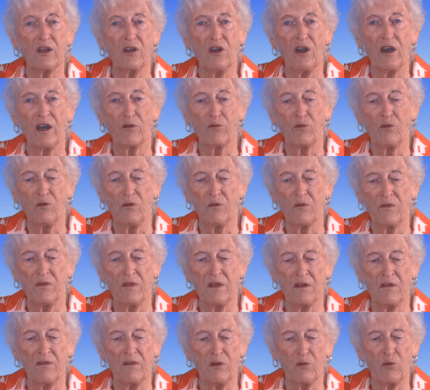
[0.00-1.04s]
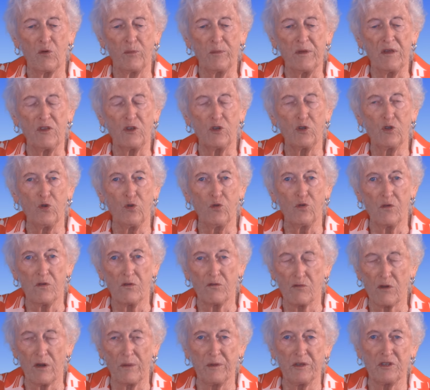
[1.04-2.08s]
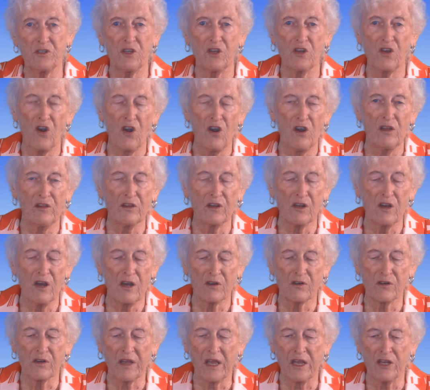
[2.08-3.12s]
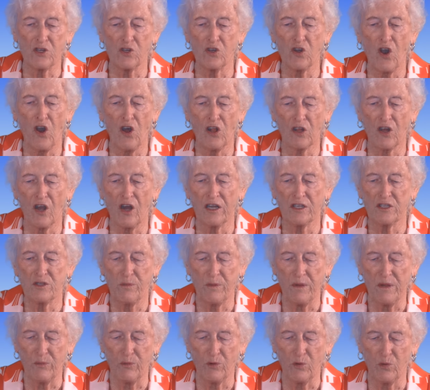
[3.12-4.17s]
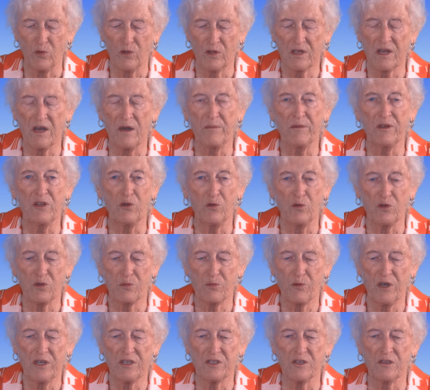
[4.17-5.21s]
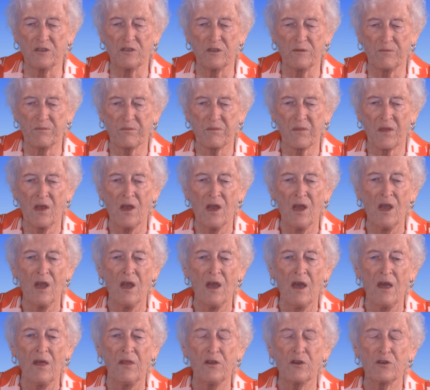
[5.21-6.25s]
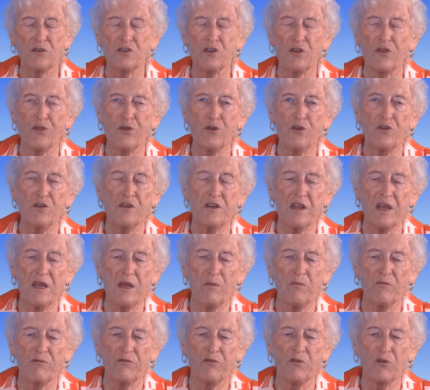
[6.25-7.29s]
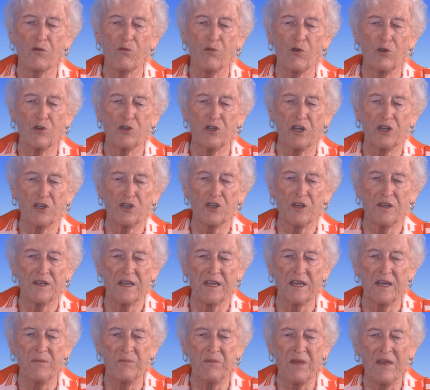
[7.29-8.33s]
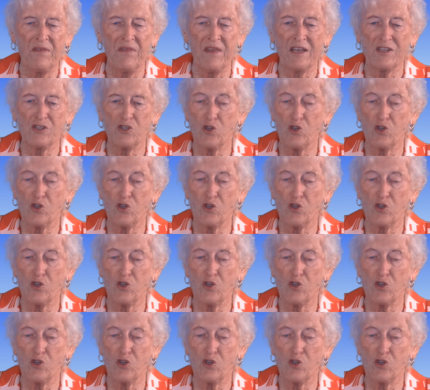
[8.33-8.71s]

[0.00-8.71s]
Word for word: God will there, will be the two trumpets, and all the congregation, all God's people, will come into His presence. There is a third name for Rosh Hashanah, and that's